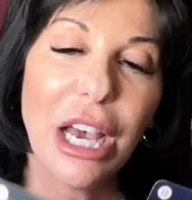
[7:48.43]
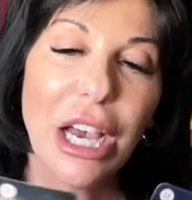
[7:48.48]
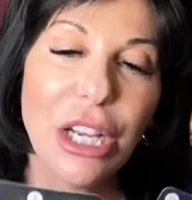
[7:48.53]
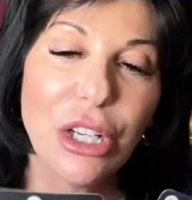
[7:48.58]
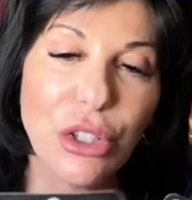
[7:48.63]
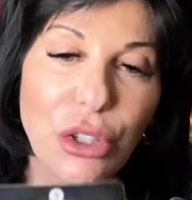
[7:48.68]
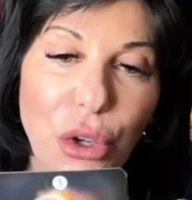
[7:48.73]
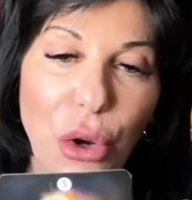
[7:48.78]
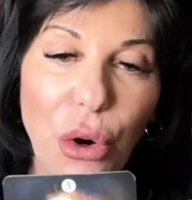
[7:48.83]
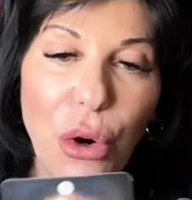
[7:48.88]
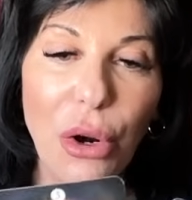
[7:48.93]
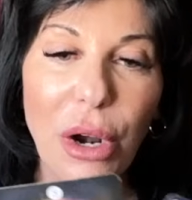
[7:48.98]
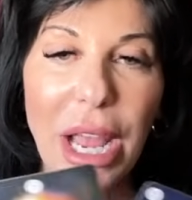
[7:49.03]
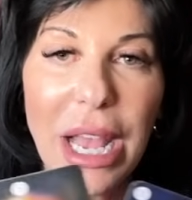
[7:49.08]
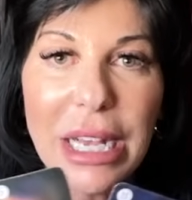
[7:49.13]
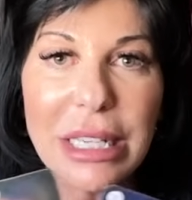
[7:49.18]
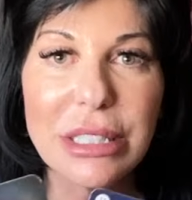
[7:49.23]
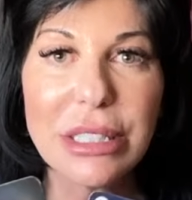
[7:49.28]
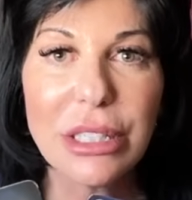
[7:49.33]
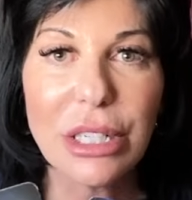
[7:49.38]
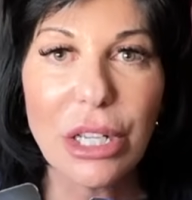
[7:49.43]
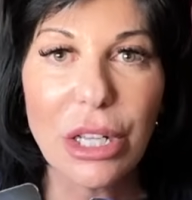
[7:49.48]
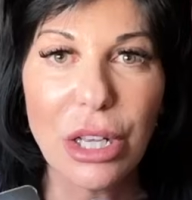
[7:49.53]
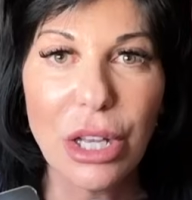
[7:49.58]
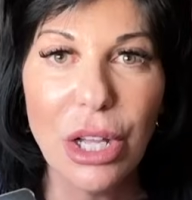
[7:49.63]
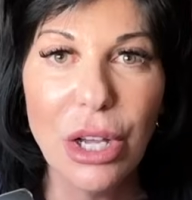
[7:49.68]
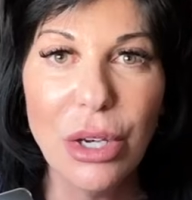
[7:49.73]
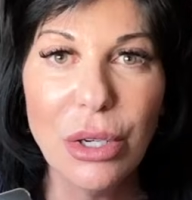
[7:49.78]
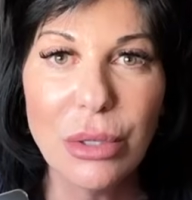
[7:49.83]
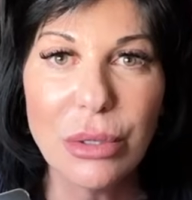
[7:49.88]
a door has to
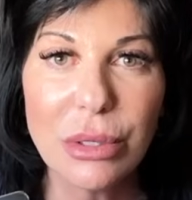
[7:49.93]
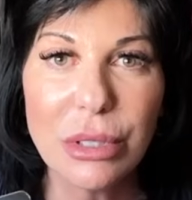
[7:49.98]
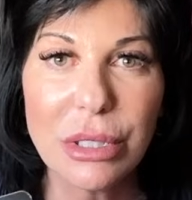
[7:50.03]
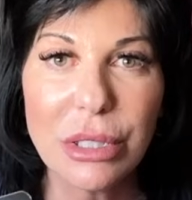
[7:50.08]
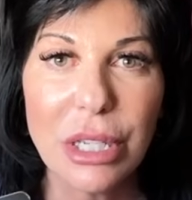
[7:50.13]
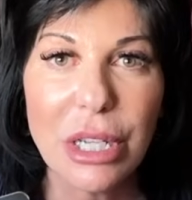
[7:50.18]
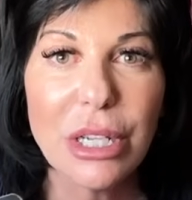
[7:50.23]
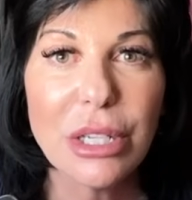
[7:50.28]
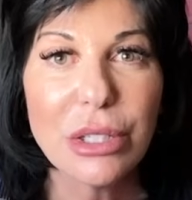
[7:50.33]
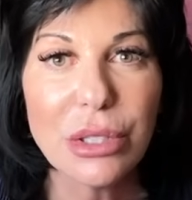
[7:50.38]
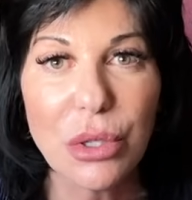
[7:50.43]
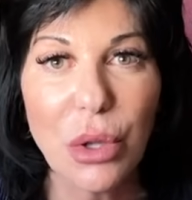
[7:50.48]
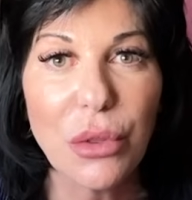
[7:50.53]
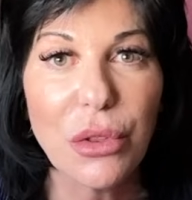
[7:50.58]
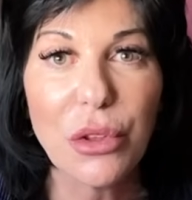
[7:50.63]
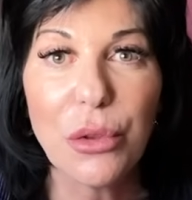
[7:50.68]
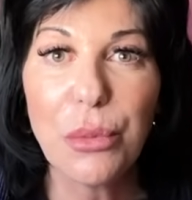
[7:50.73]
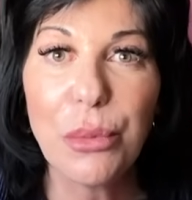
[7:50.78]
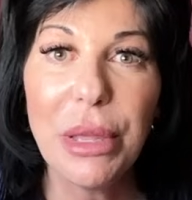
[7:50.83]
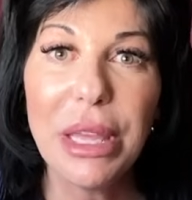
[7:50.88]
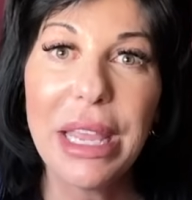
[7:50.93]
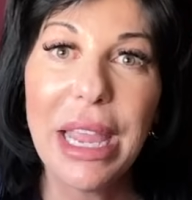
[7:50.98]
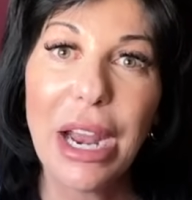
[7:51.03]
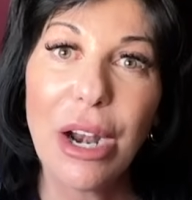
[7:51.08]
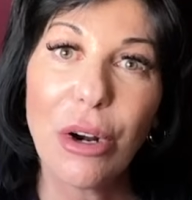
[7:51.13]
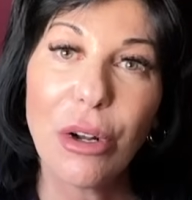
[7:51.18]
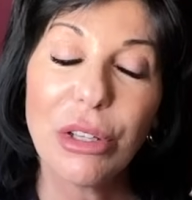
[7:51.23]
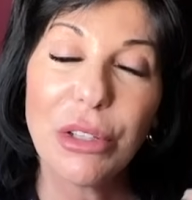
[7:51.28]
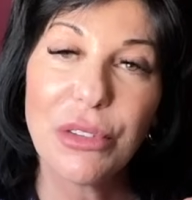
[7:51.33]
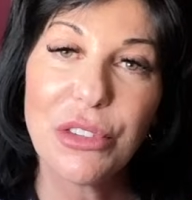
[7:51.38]
close so this big
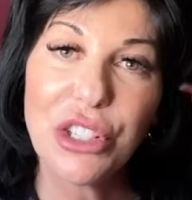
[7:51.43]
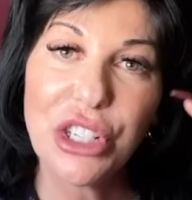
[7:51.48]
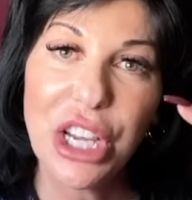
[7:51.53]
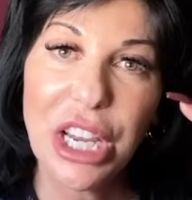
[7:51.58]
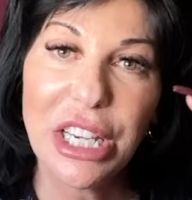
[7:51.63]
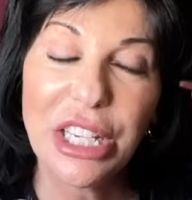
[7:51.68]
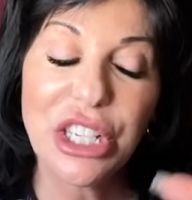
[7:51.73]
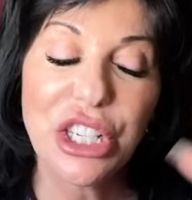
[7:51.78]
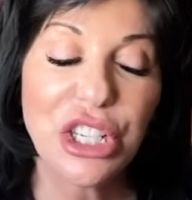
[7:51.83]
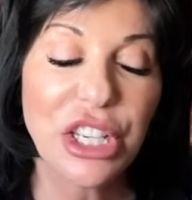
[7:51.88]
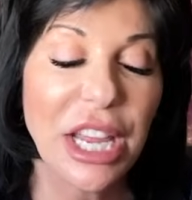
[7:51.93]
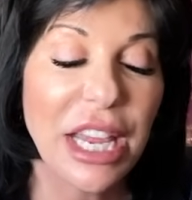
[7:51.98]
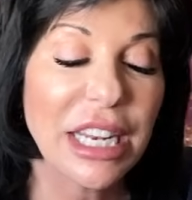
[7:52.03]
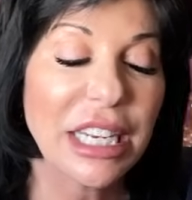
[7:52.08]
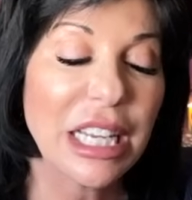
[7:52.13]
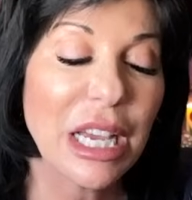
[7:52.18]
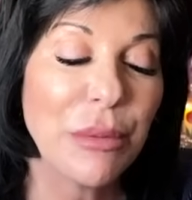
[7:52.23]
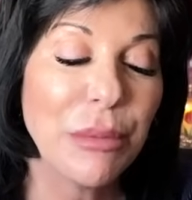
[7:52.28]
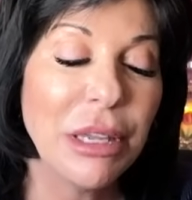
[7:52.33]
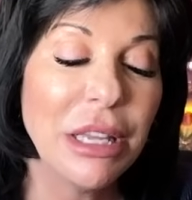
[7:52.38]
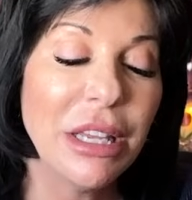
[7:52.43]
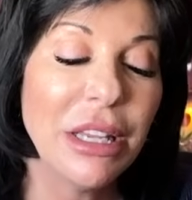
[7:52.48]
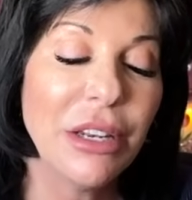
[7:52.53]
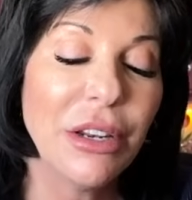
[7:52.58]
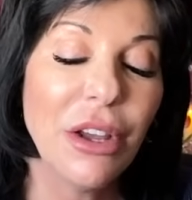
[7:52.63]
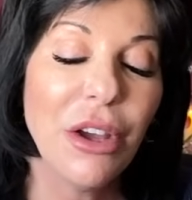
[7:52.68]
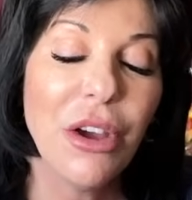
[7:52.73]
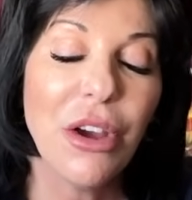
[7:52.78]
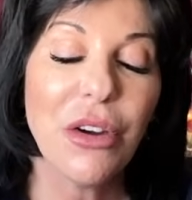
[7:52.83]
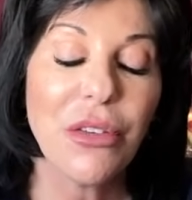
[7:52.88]
herald of change can come in
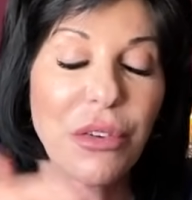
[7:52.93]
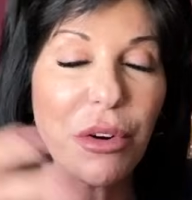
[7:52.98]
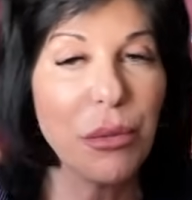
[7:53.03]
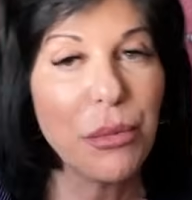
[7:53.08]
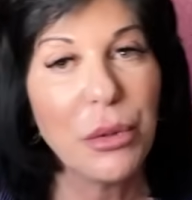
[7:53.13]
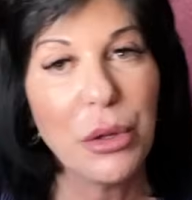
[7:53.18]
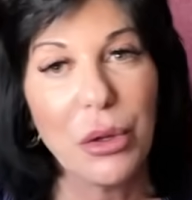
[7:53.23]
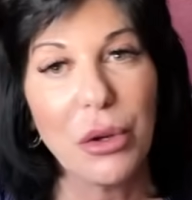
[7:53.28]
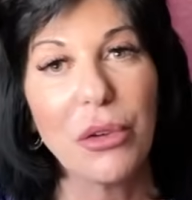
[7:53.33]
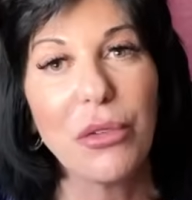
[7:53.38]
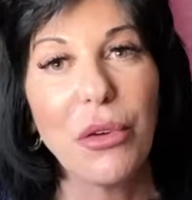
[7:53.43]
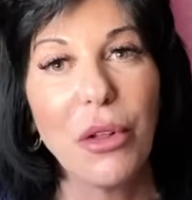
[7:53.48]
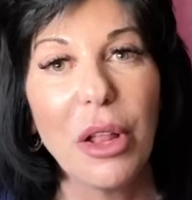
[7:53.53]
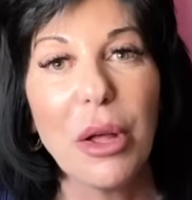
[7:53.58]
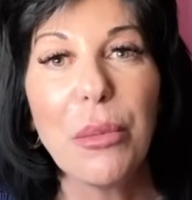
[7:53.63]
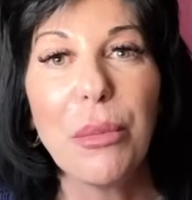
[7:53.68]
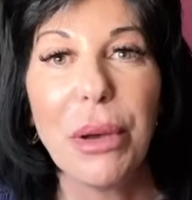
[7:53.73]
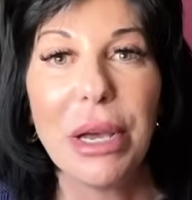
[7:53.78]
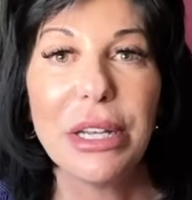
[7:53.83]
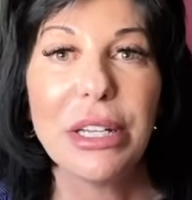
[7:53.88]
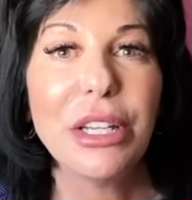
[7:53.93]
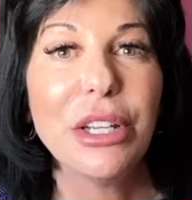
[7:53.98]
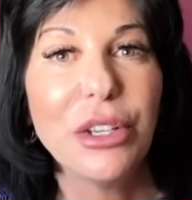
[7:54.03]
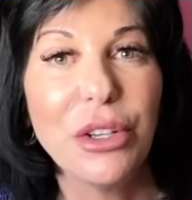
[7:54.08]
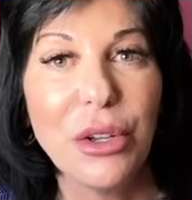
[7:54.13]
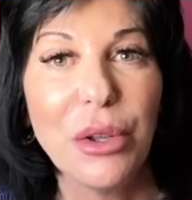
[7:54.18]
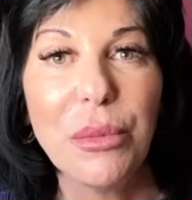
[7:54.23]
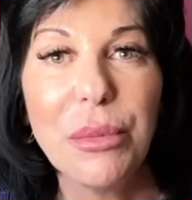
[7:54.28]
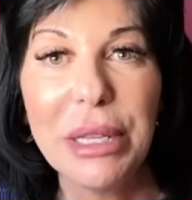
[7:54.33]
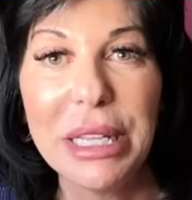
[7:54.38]
for beautiful, abundant
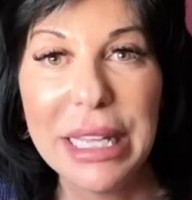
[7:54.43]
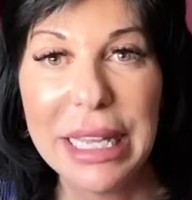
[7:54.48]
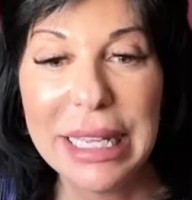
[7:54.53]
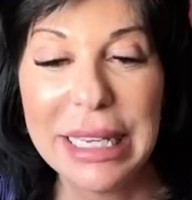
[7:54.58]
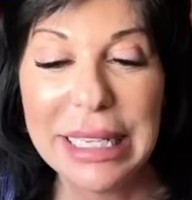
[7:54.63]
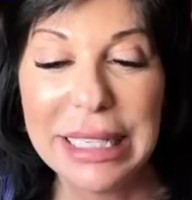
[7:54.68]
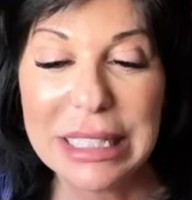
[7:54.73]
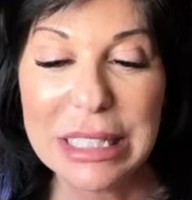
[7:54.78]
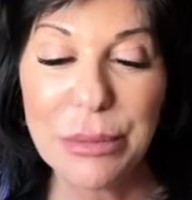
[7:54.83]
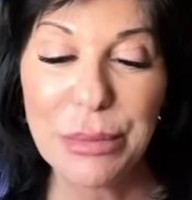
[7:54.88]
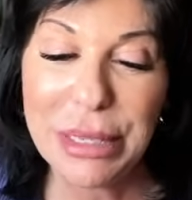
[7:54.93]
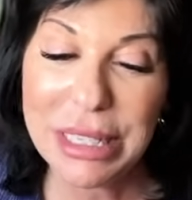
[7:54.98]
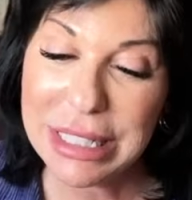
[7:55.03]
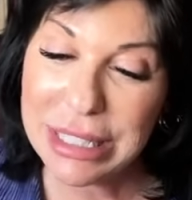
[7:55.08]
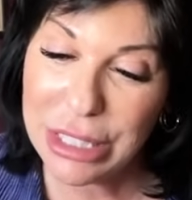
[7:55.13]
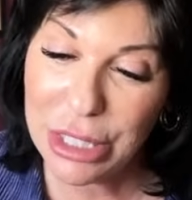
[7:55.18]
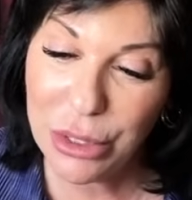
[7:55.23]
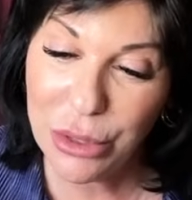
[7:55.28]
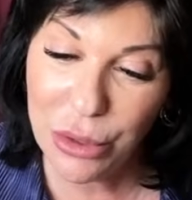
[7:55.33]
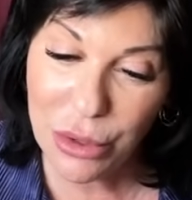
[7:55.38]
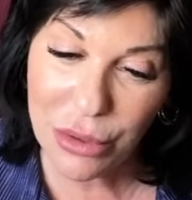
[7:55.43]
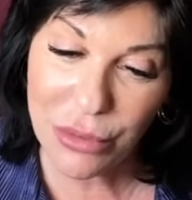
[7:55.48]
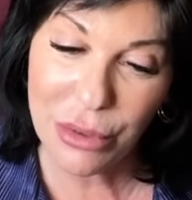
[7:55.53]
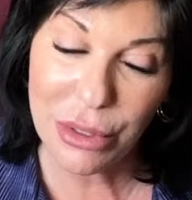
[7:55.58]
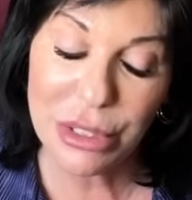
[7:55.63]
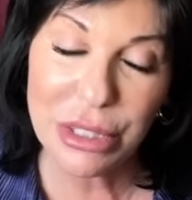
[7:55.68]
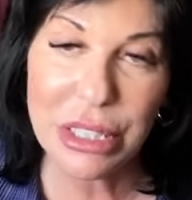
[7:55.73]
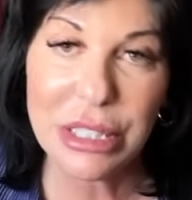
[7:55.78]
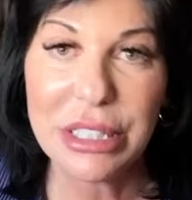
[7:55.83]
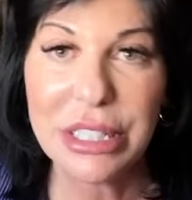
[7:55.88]
new beginnings, because the
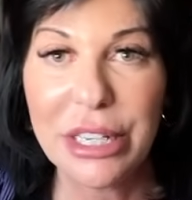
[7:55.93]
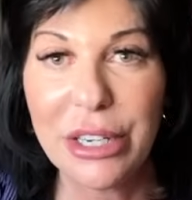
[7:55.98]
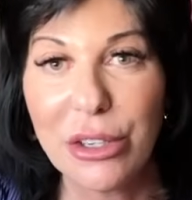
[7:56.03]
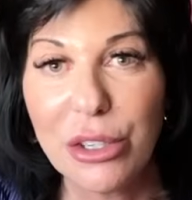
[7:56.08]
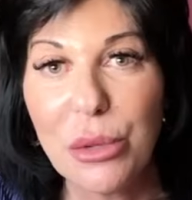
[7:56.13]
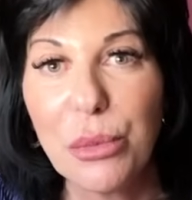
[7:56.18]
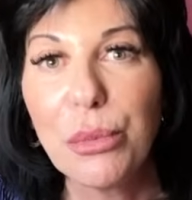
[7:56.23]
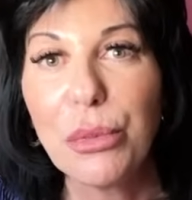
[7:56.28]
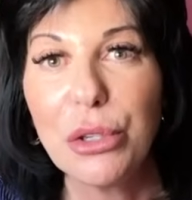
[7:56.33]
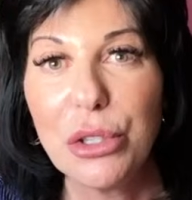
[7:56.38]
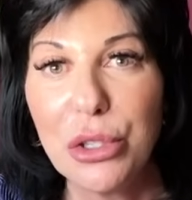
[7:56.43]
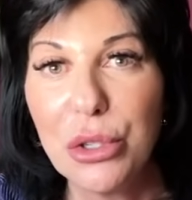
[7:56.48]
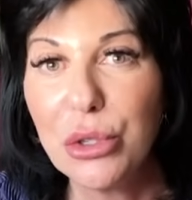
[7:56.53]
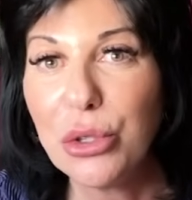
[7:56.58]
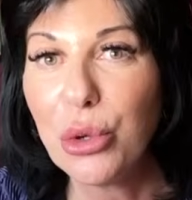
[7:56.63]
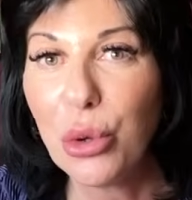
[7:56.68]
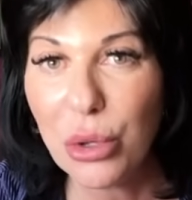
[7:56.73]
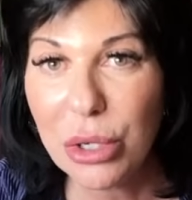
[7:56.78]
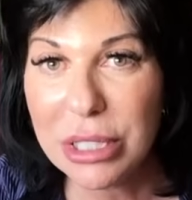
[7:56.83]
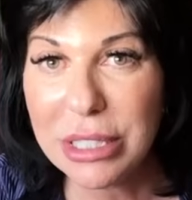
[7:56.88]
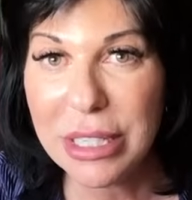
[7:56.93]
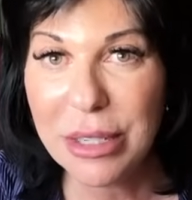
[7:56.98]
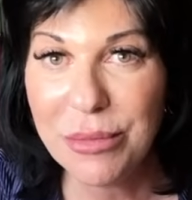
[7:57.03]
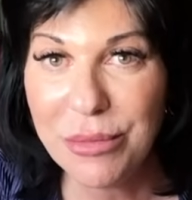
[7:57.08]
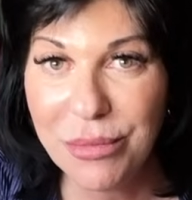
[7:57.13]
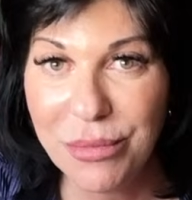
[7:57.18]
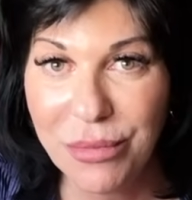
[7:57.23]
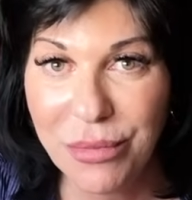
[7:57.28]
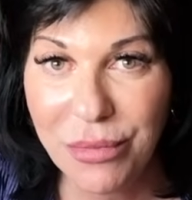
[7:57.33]
universe is here to push you towards it.